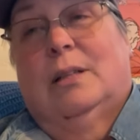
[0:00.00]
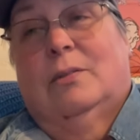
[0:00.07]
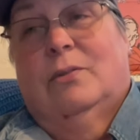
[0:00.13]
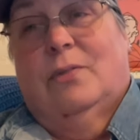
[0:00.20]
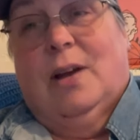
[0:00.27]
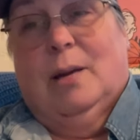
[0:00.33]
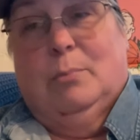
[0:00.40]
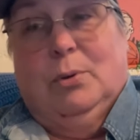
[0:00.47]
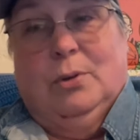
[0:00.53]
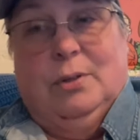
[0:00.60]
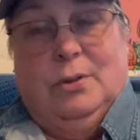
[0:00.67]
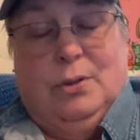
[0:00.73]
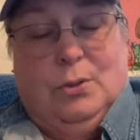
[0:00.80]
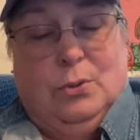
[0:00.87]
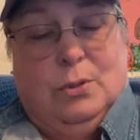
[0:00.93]
the Fiber
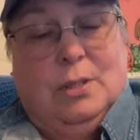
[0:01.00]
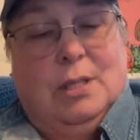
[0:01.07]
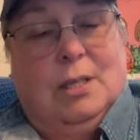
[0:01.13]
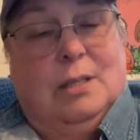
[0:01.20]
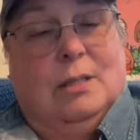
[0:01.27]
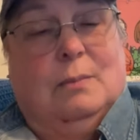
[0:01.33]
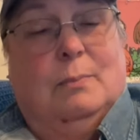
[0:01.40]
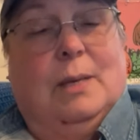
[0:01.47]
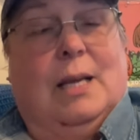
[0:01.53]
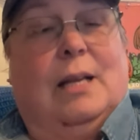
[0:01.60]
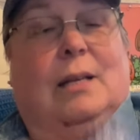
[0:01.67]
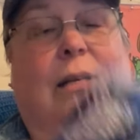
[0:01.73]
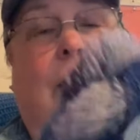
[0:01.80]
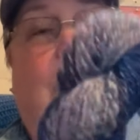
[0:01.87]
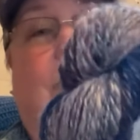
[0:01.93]
Enthusiast made.